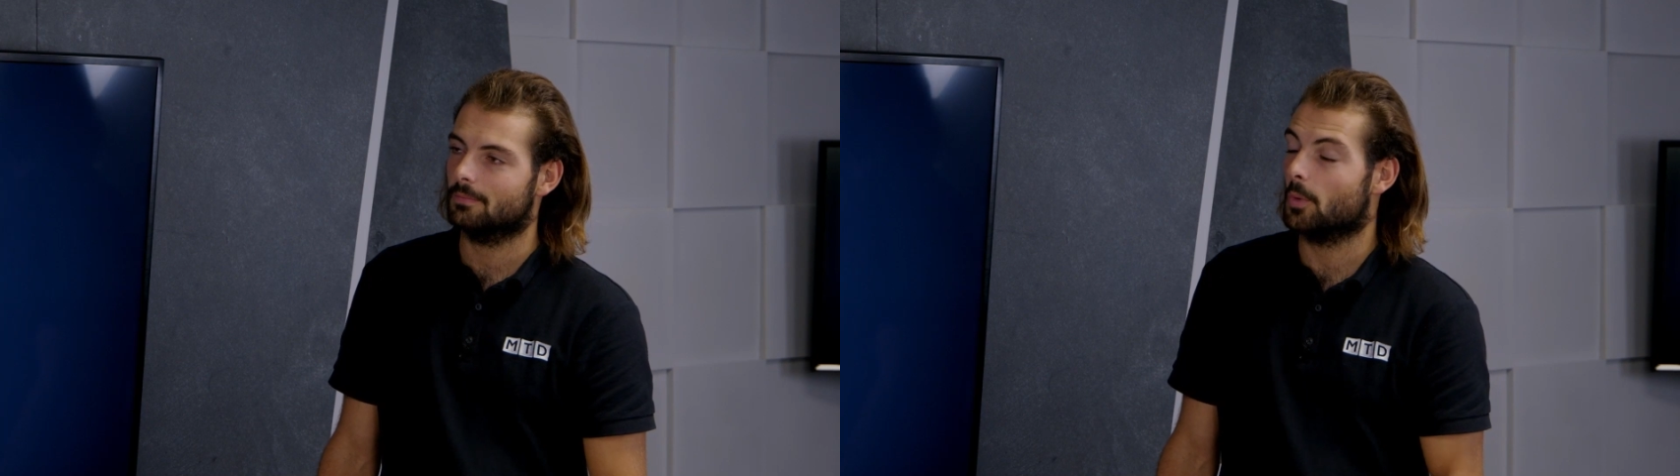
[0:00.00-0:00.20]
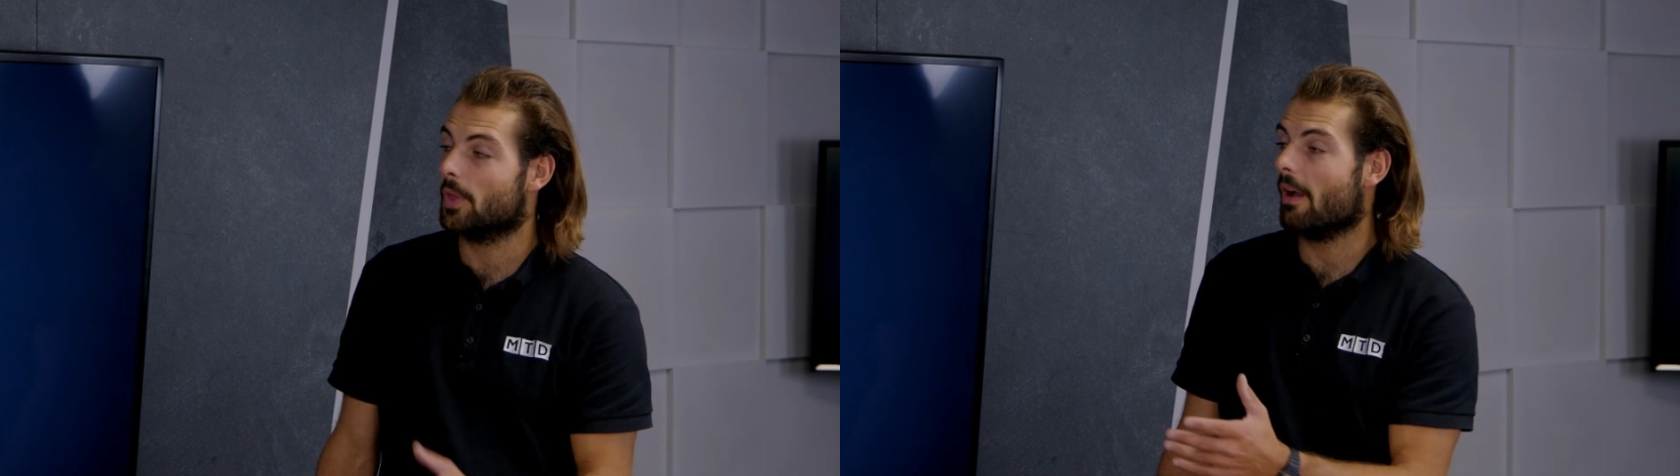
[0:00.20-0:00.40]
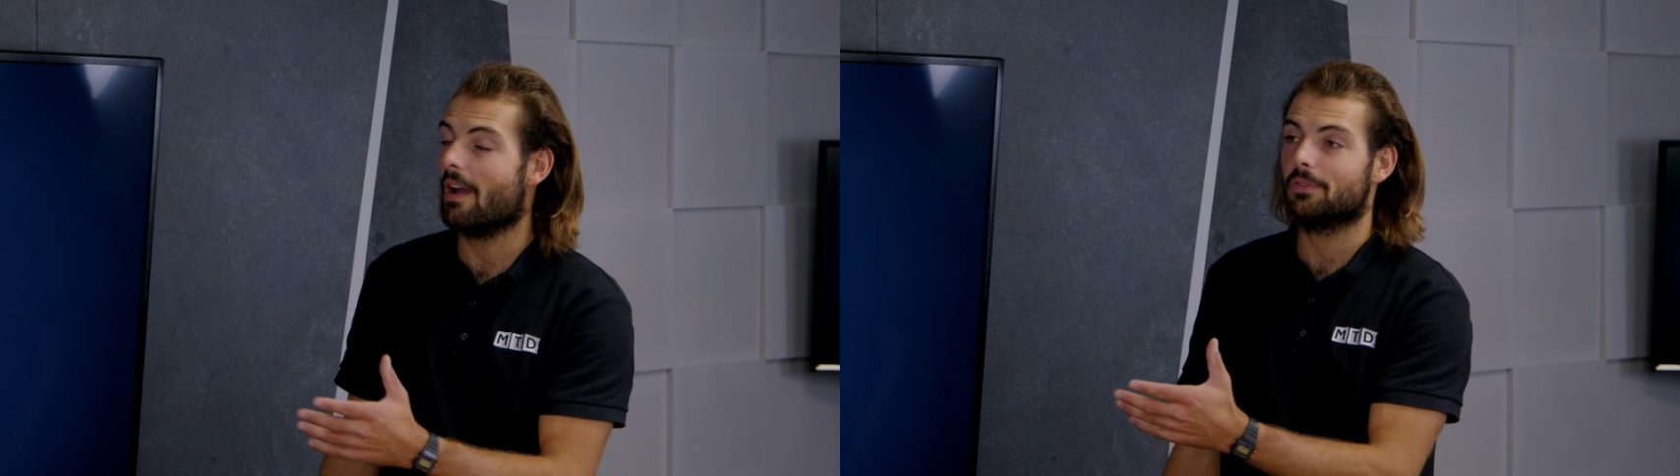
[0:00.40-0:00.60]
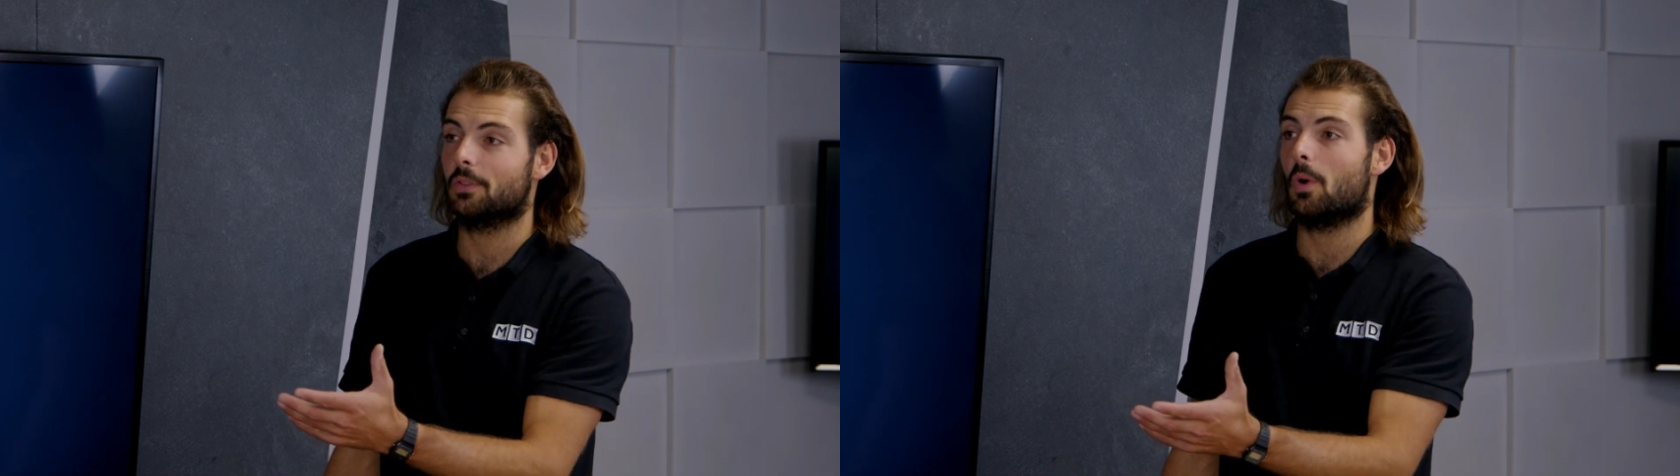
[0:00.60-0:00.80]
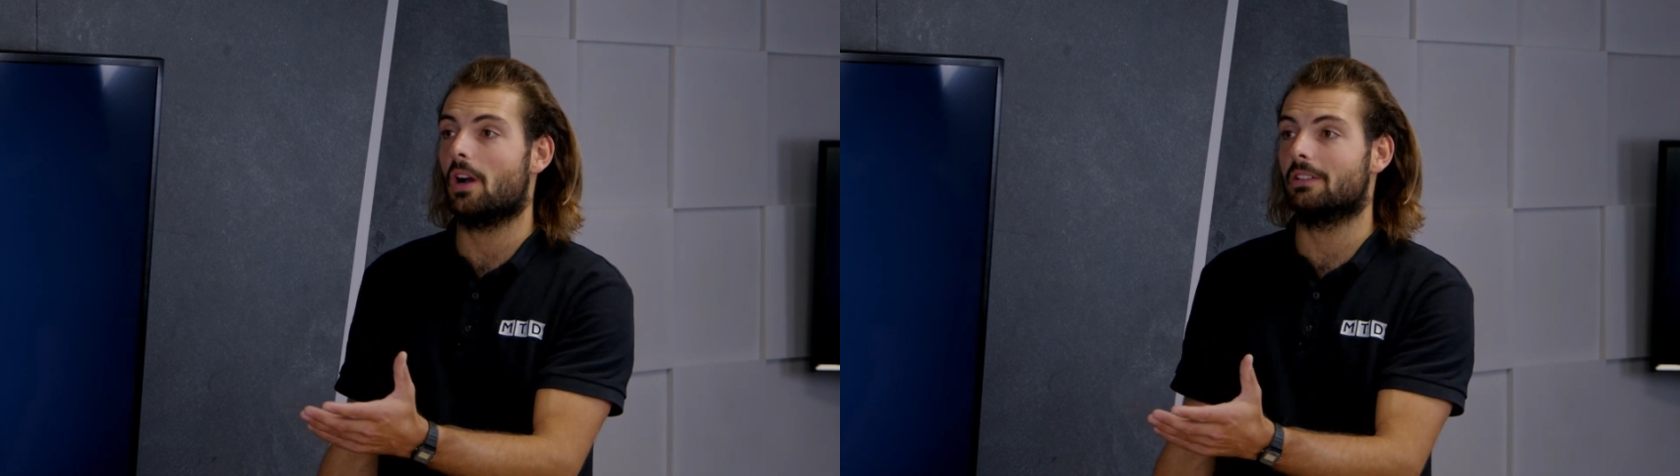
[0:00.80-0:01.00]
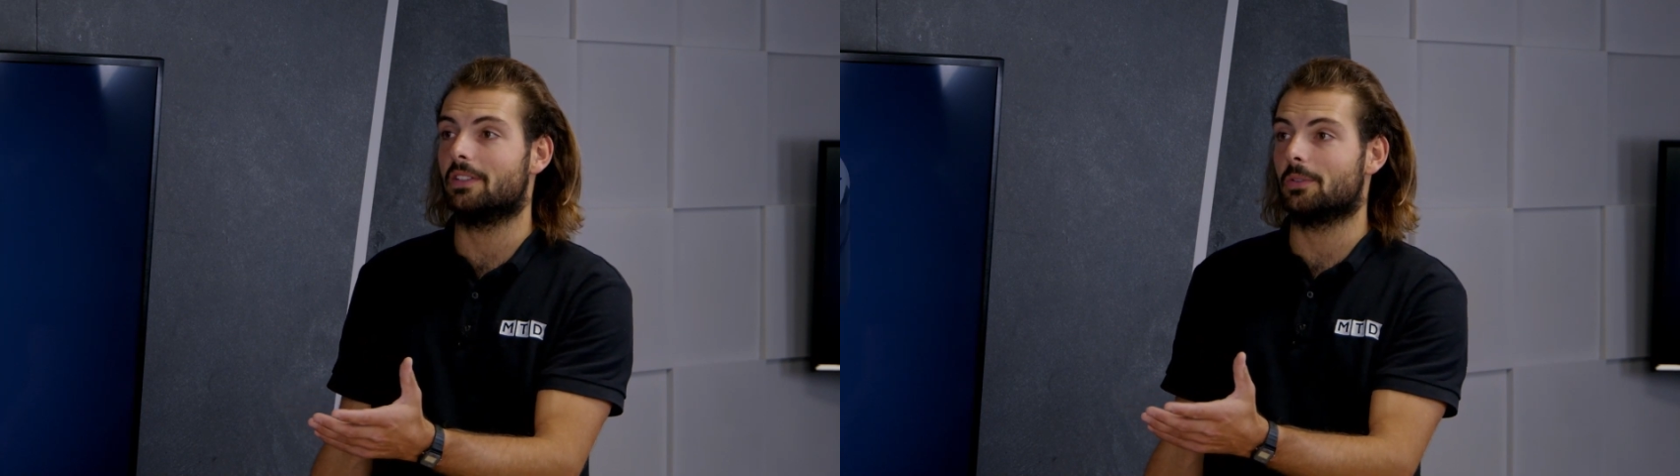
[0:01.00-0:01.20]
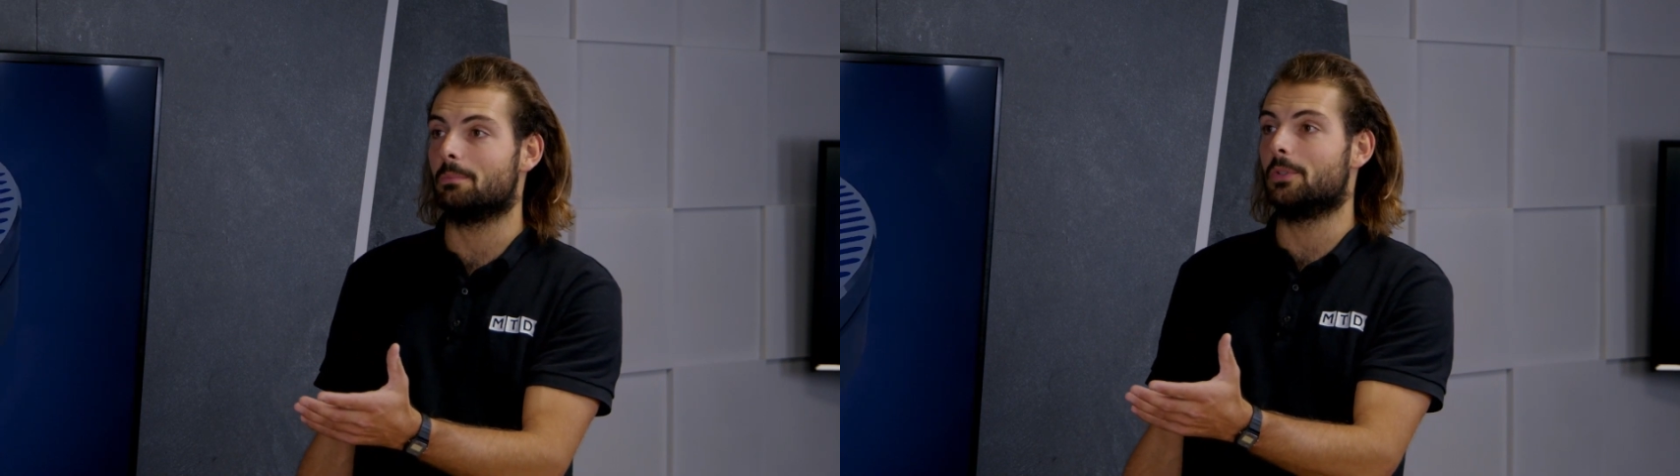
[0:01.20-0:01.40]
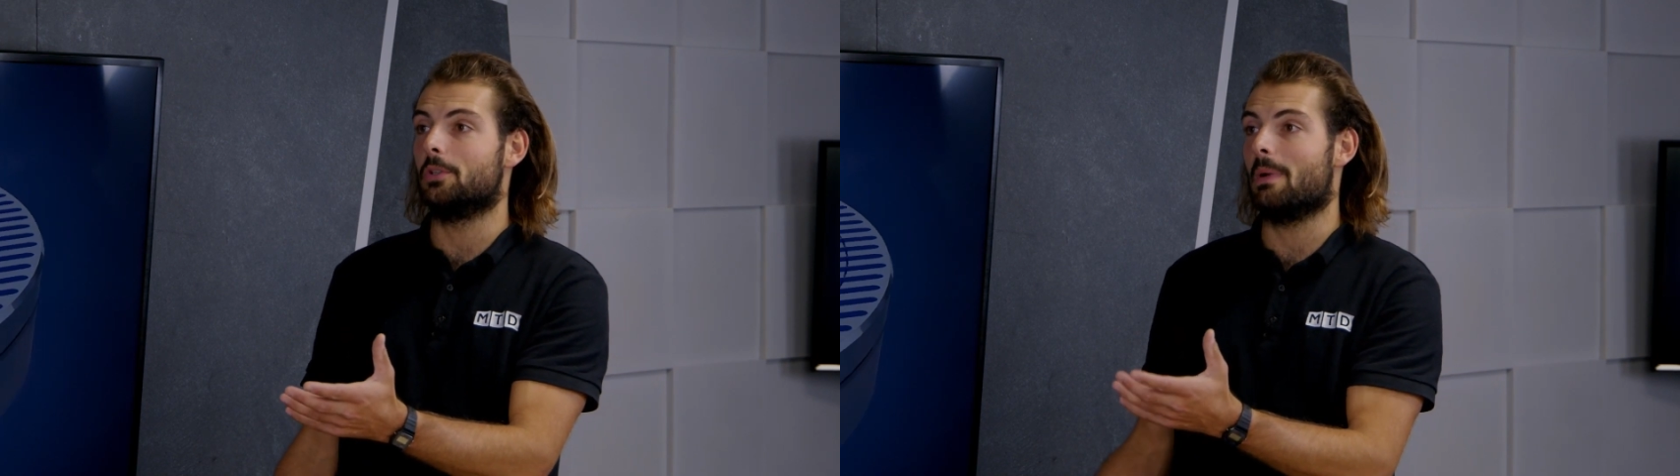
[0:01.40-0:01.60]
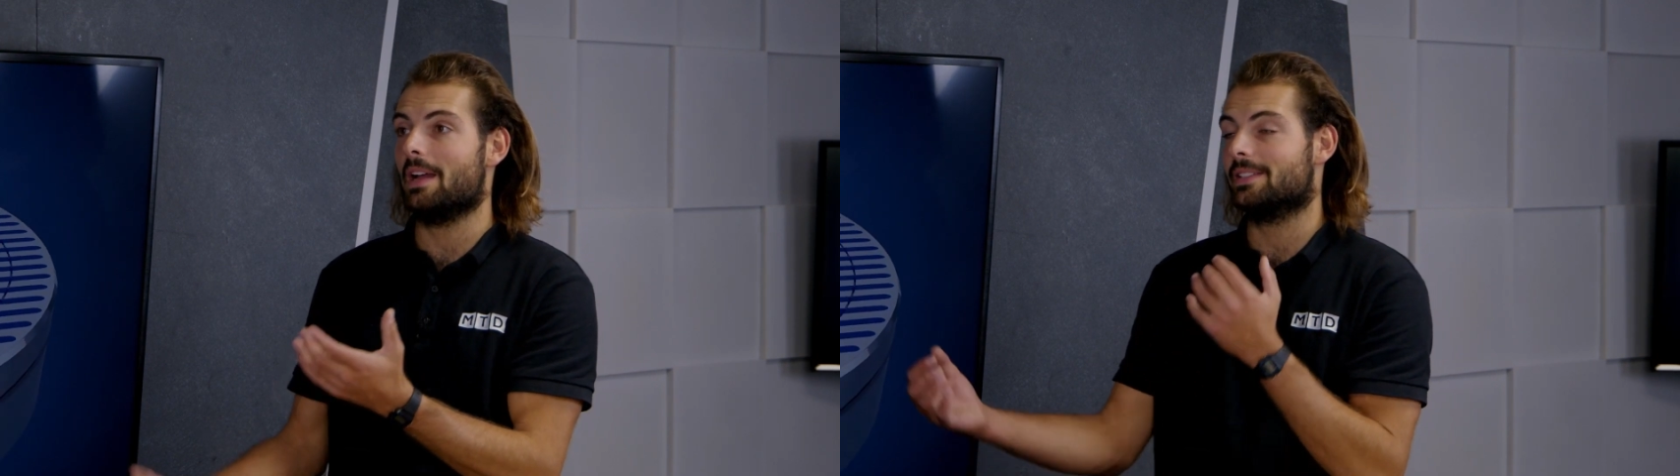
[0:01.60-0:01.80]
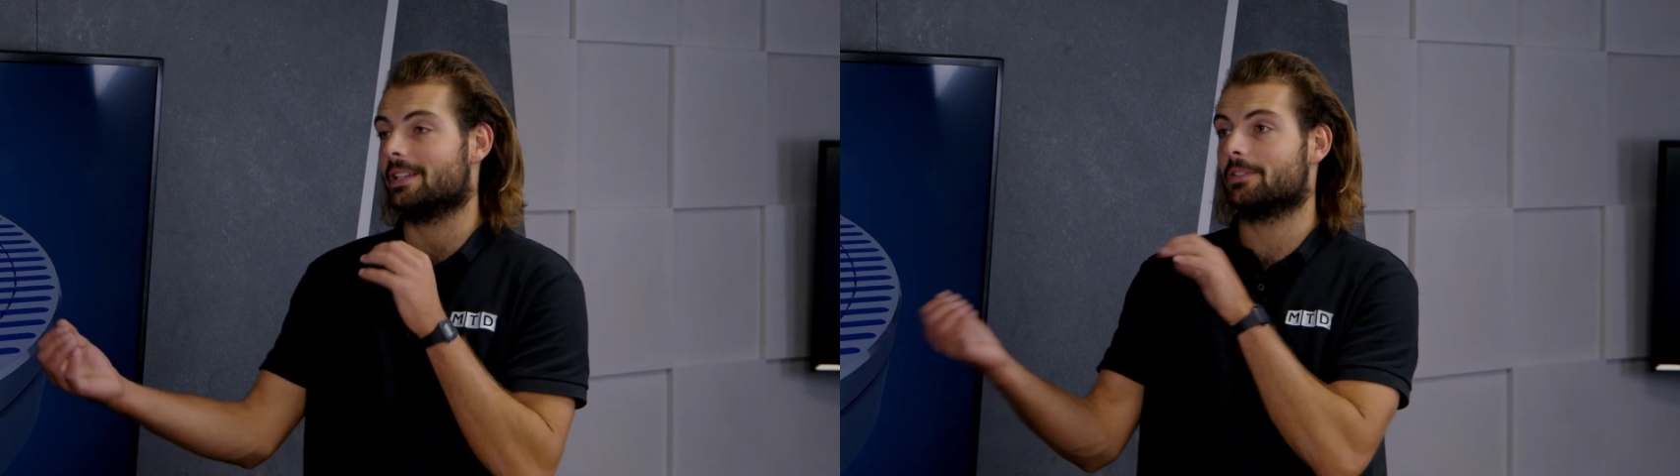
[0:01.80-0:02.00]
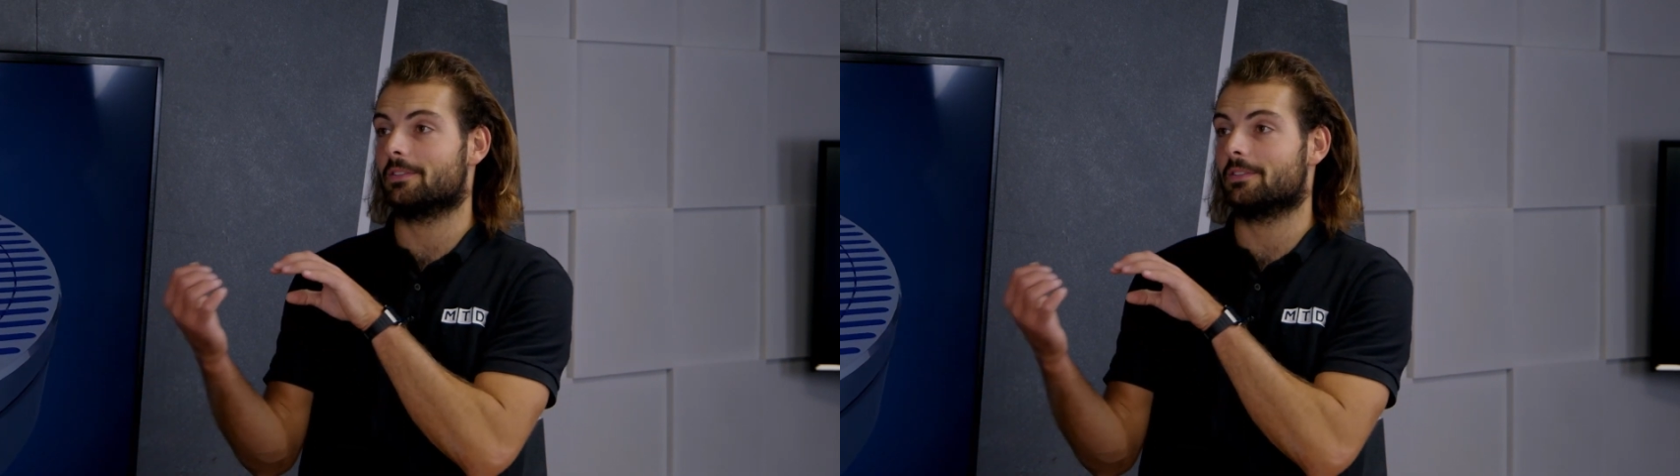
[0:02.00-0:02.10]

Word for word: without having to wire in some pneumatic